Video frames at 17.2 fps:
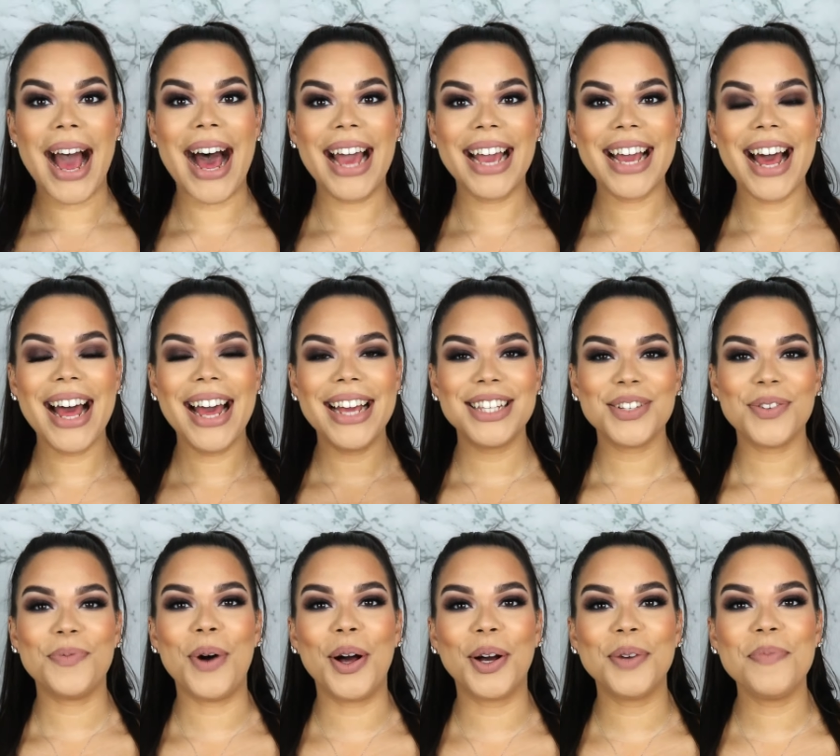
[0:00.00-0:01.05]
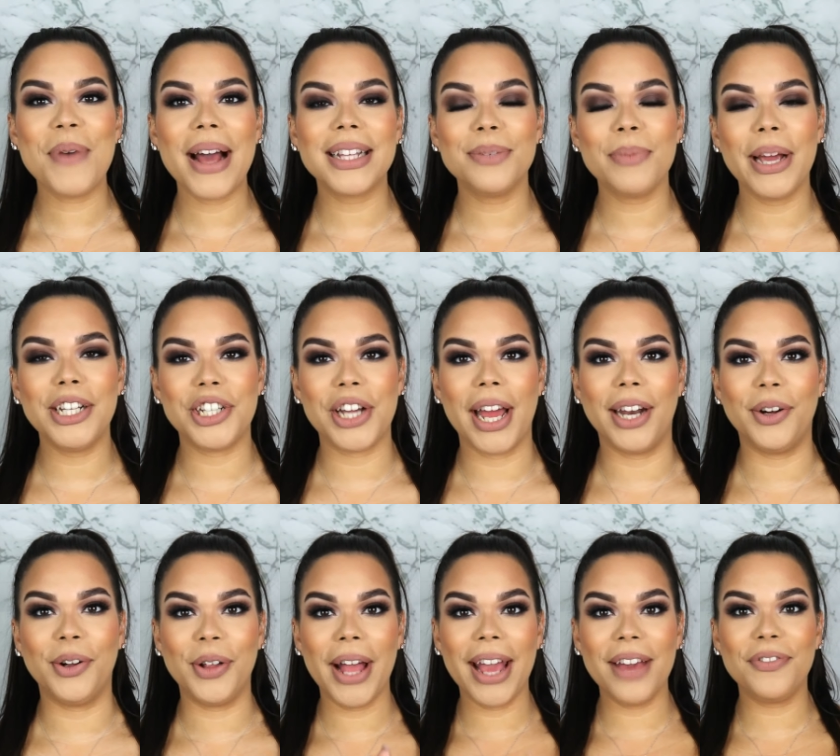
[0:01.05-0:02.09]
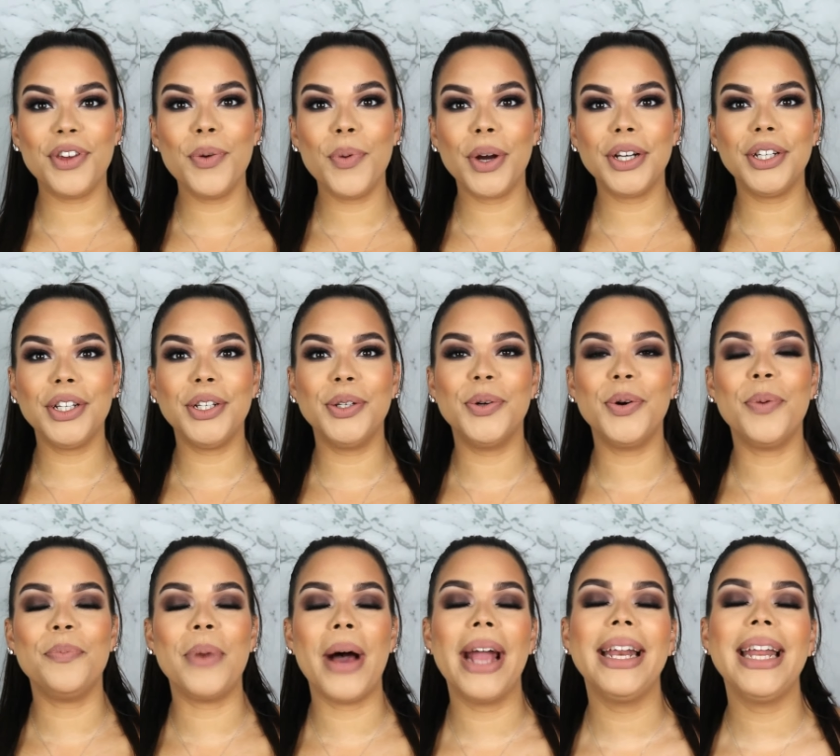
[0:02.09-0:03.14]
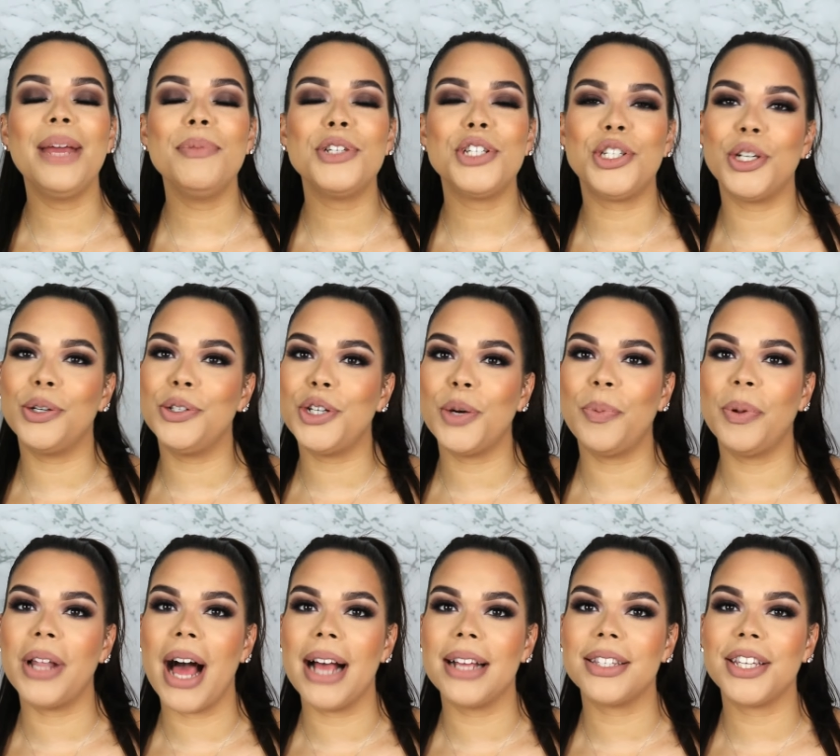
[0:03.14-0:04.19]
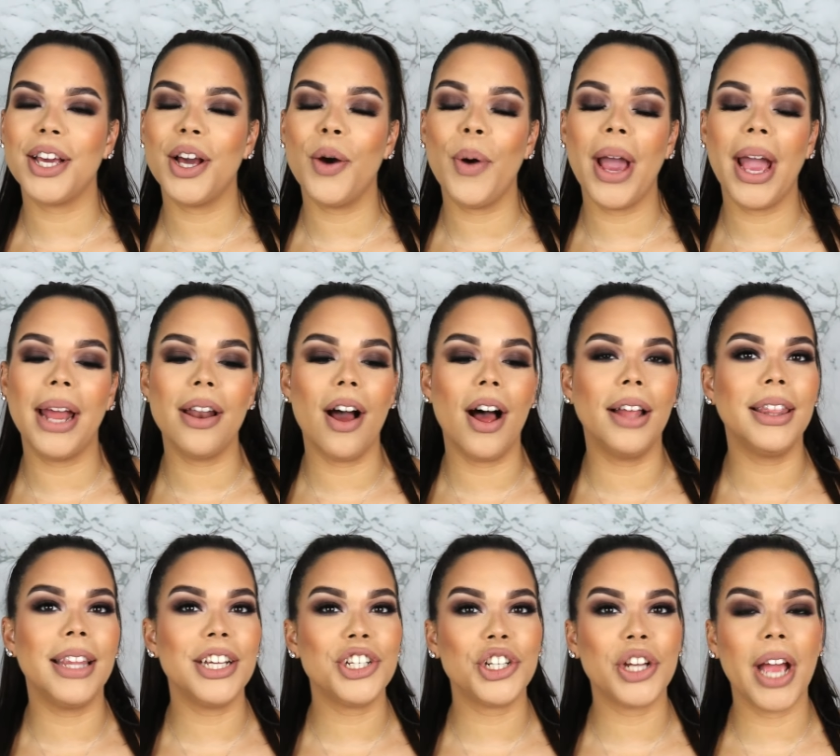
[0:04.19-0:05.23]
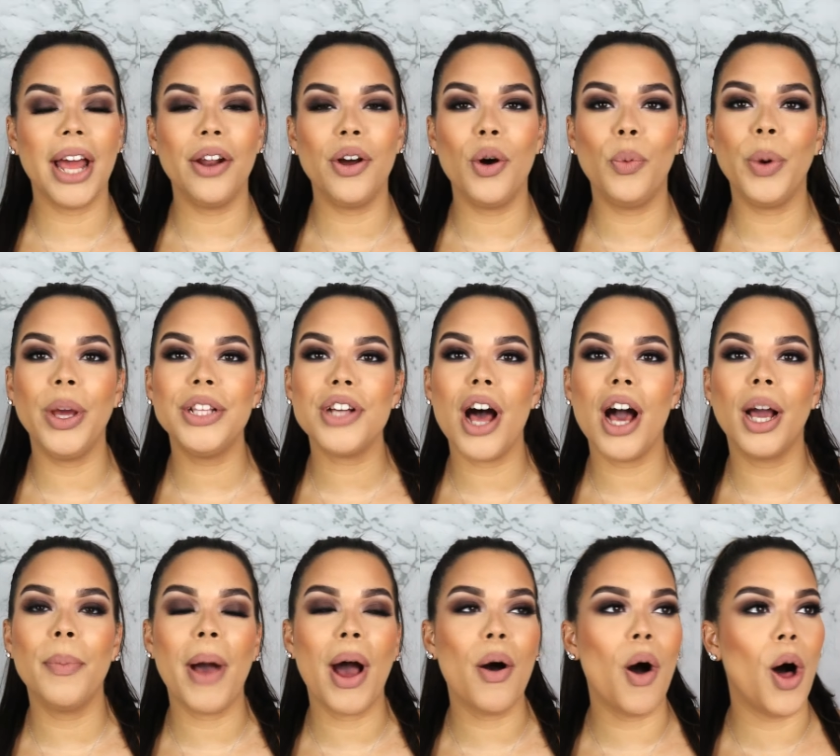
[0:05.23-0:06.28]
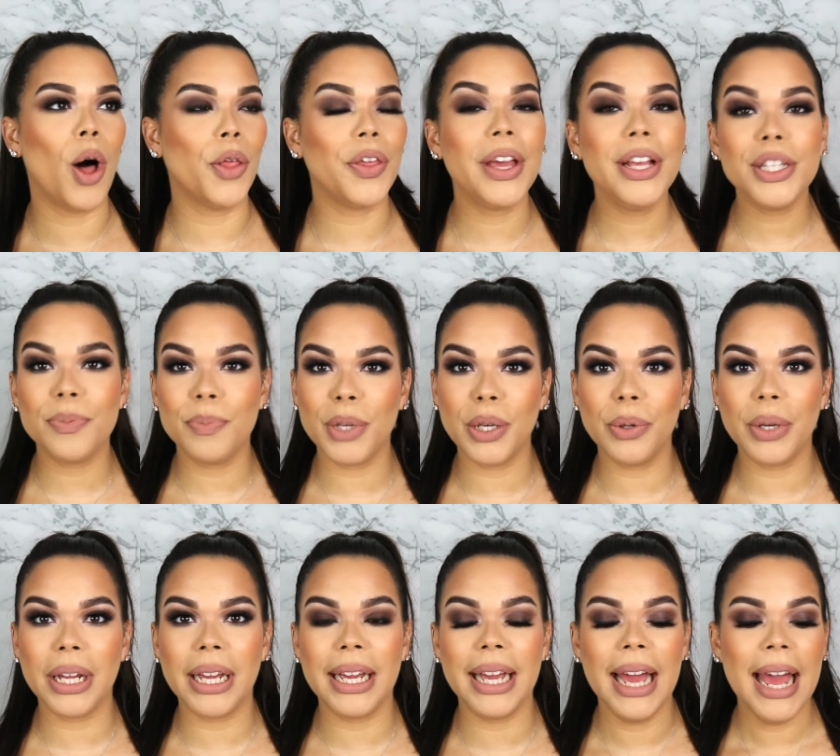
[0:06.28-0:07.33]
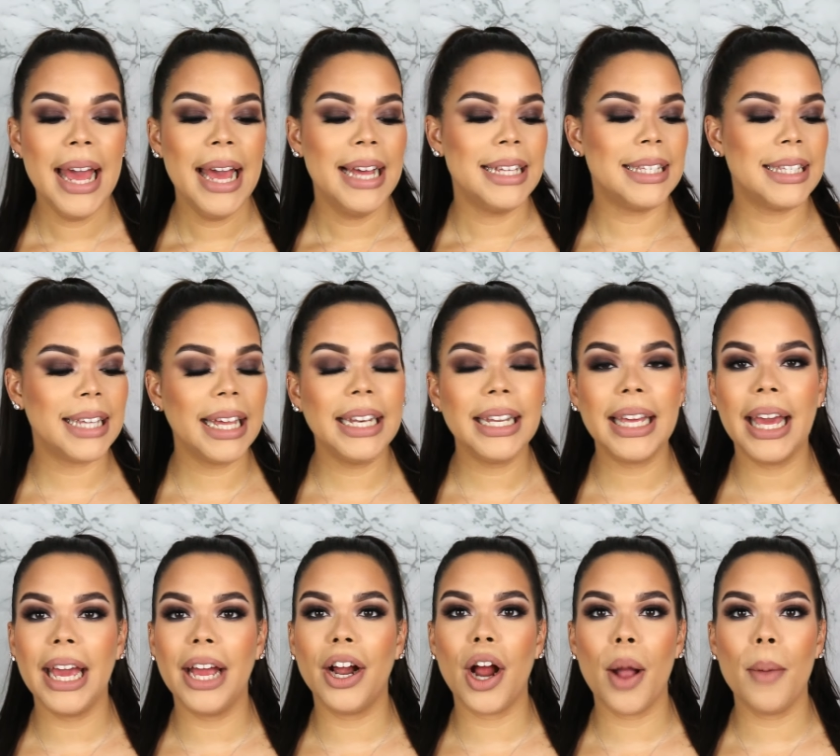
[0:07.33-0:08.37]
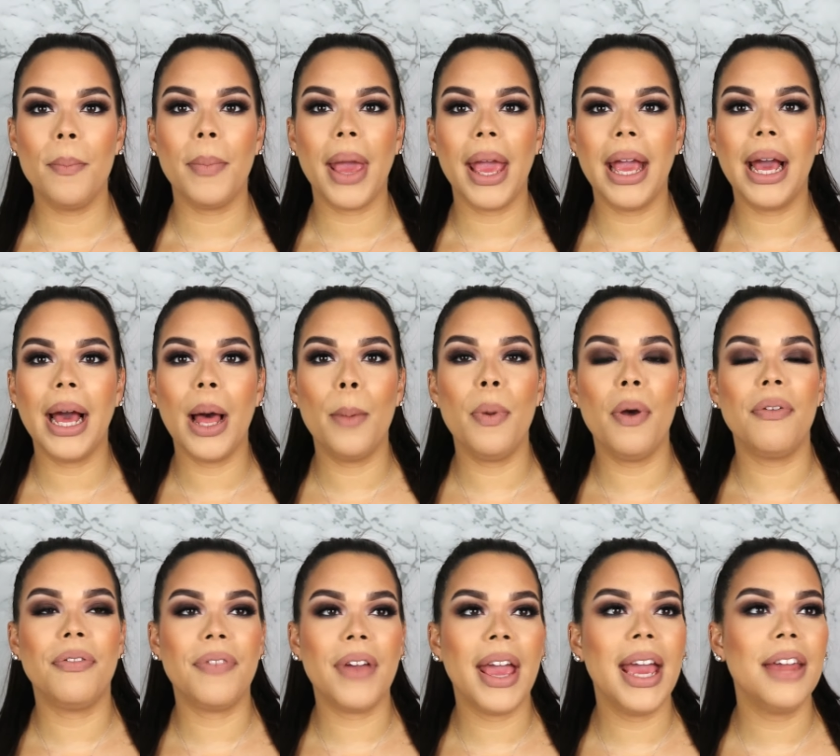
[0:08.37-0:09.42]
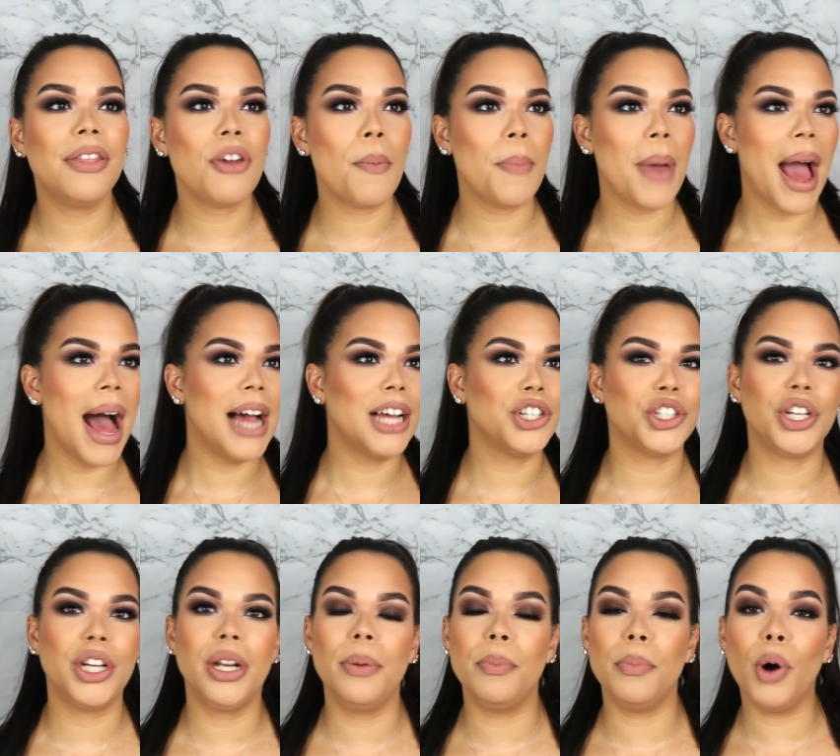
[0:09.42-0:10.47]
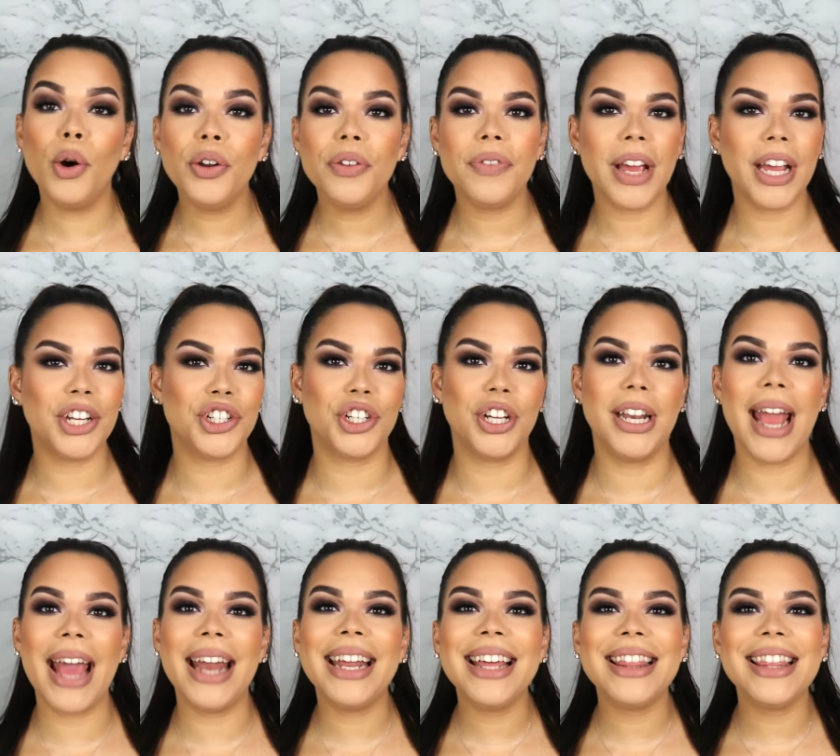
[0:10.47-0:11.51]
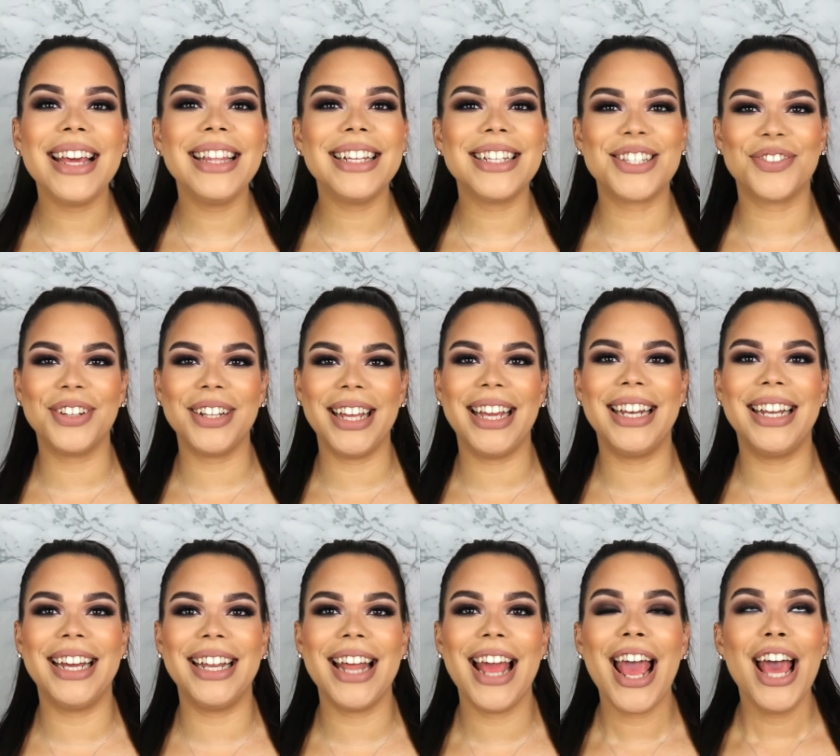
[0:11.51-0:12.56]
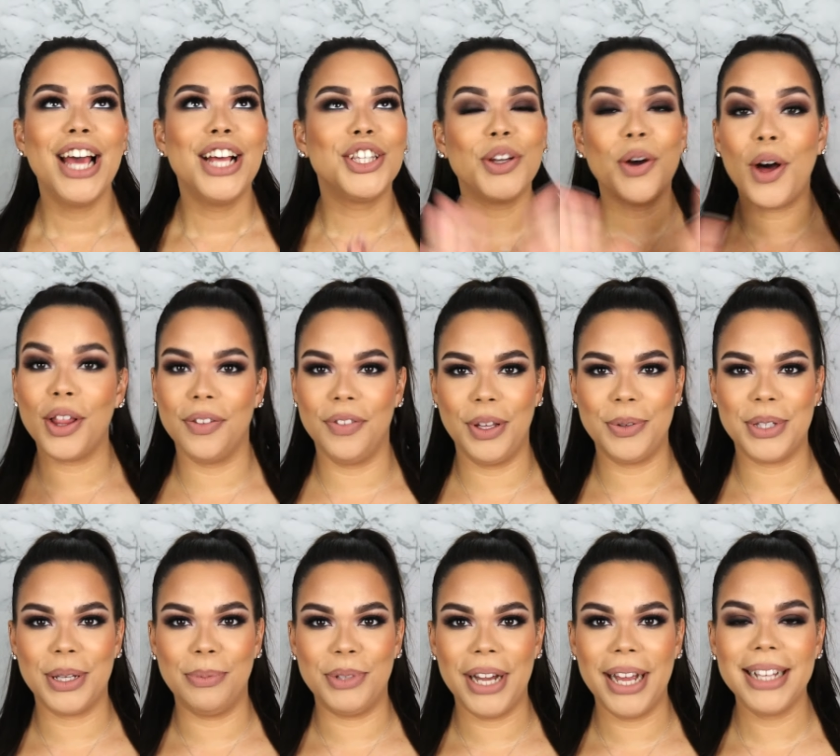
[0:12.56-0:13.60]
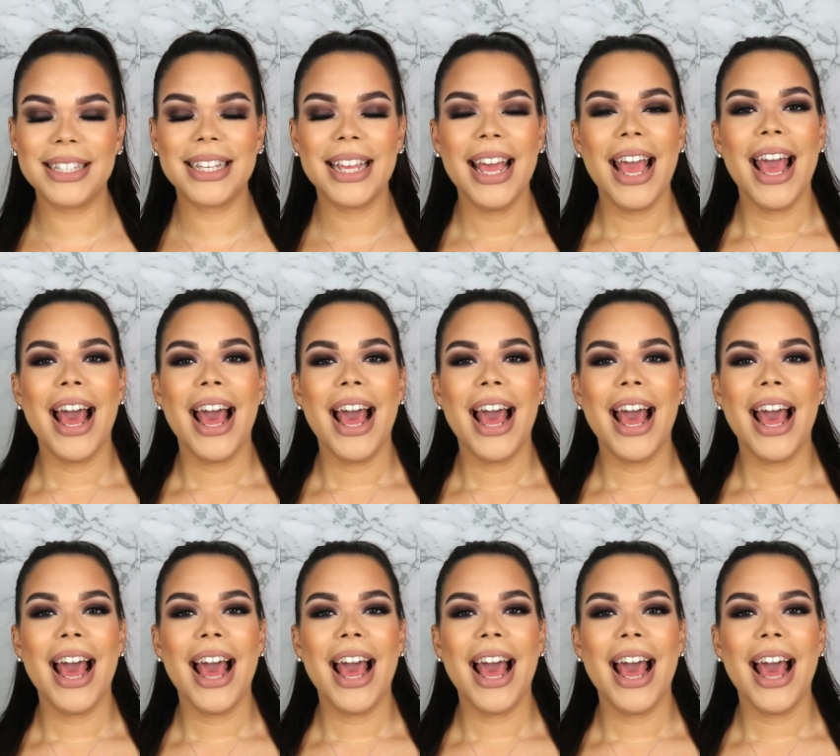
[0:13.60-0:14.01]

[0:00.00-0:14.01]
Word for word: Hi guys, welcome back to my channel. If you are new, my name is Jojo Palacio and on this channel we talk about all things beauty, skincare, makeup, faith, passion, motivation, anything that's related to all of those subjects.